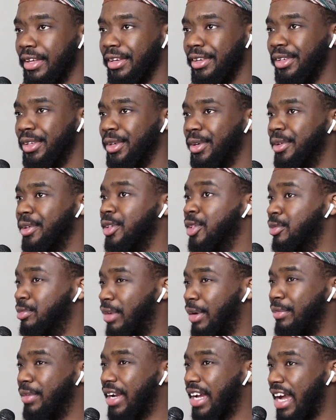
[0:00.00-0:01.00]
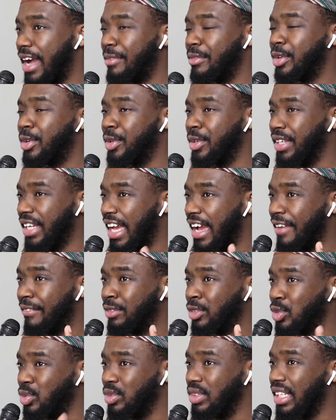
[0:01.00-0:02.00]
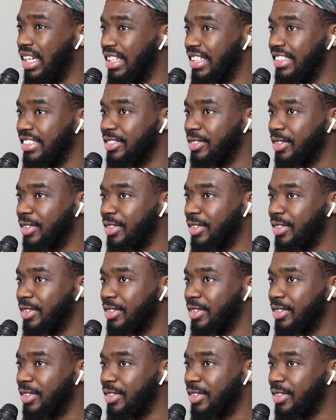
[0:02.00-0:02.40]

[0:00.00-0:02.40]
You know, you remember Cameroon, they have two deadly